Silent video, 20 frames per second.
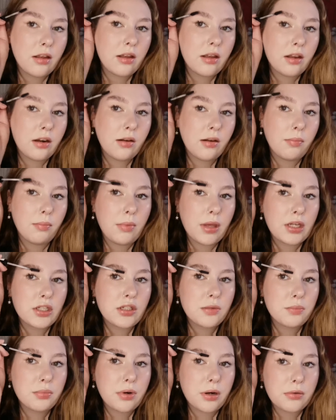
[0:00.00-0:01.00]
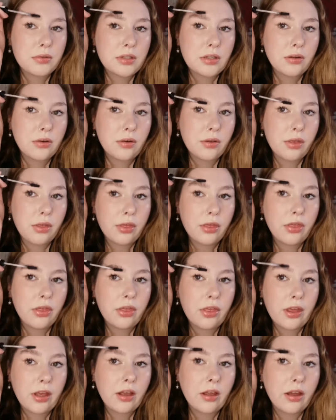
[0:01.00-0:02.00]
and makes your brows look
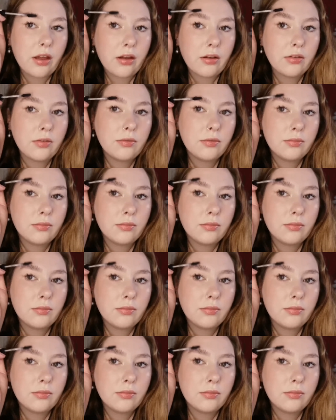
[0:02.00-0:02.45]
thicker.